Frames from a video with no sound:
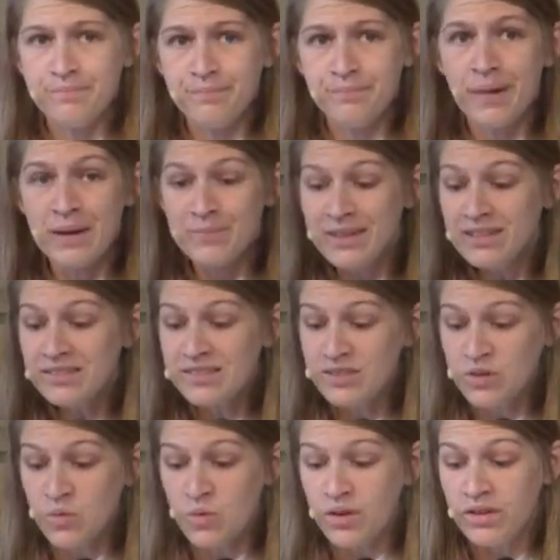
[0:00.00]
By middle
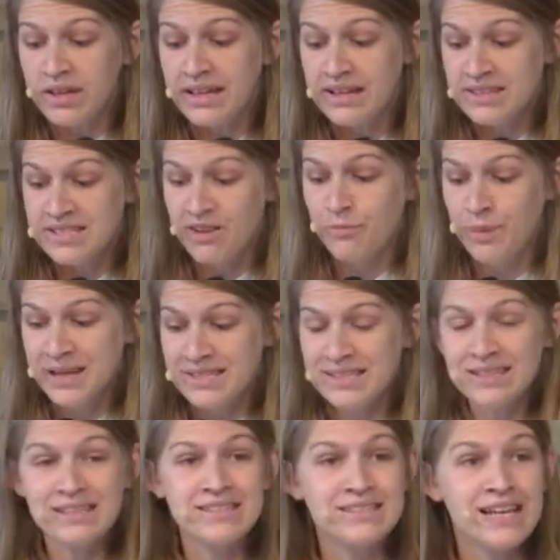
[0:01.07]
school, kids have
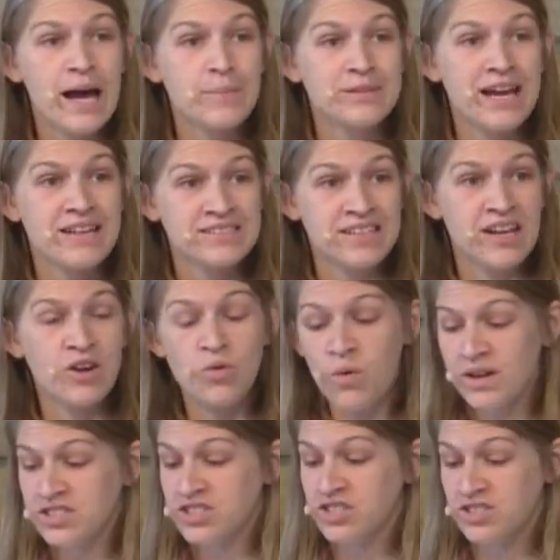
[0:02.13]
basically stopped asking
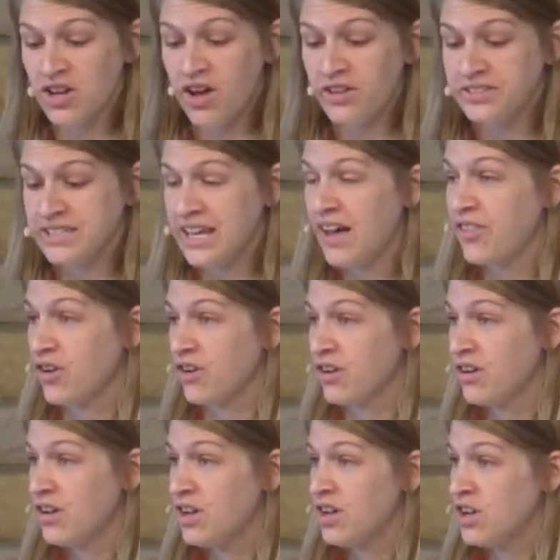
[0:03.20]
questions
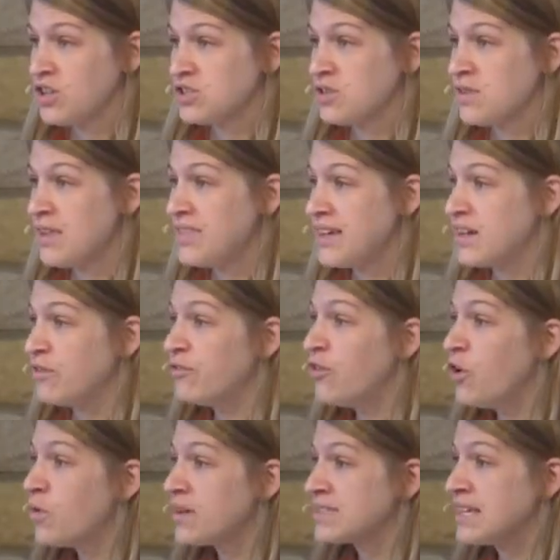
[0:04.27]
altogether so that they can
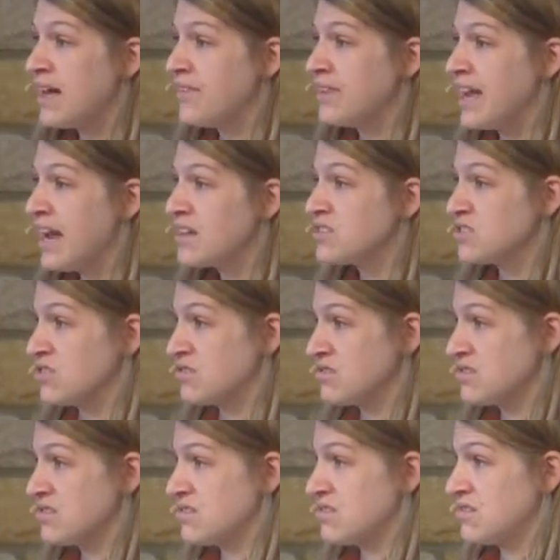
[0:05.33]
focus on the
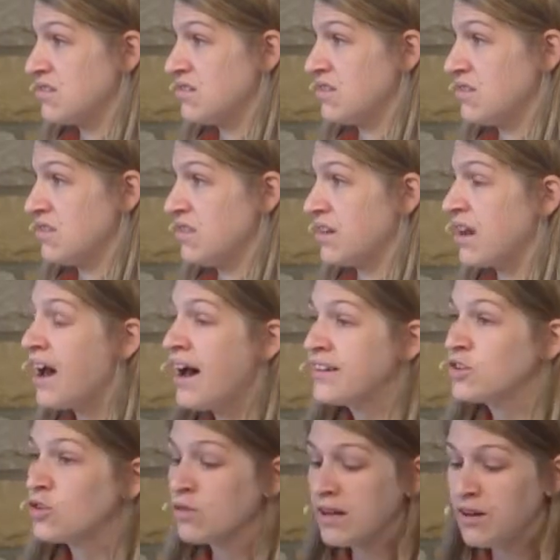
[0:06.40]
answers, the
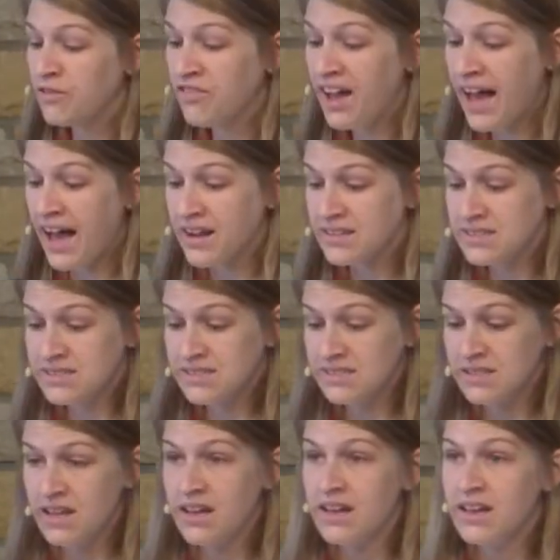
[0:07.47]
concrete
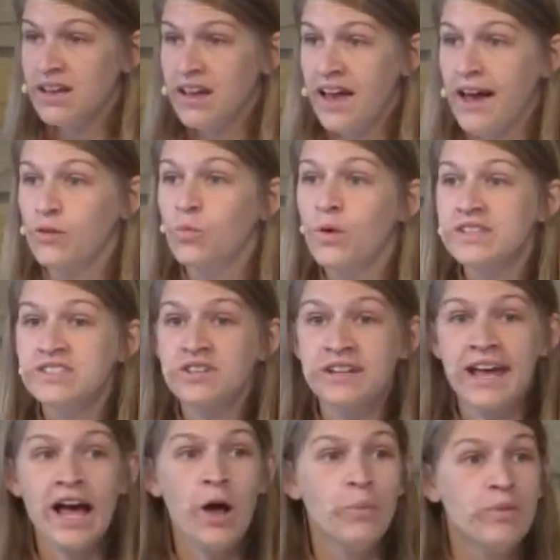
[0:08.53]
facts, and what's going
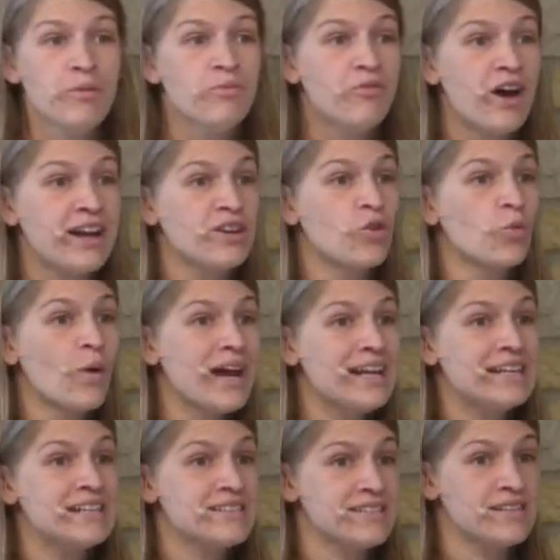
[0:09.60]
to help them find
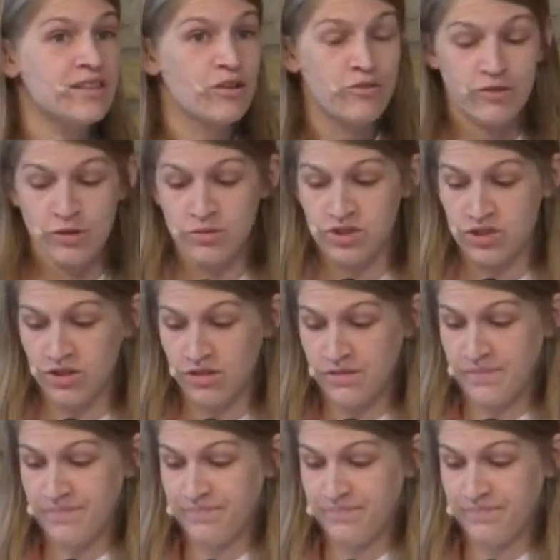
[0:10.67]
greatness in their future.